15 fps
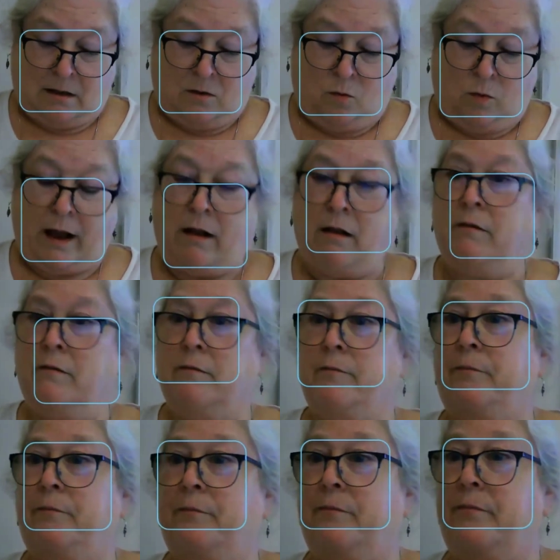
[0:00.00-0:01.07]
Well,
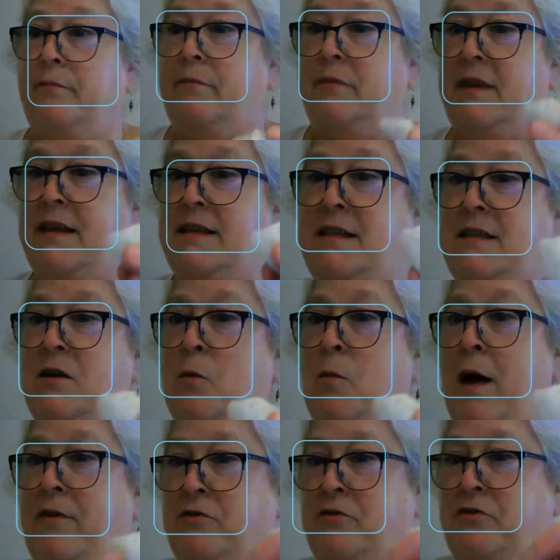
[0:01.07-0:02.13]
this is a weathered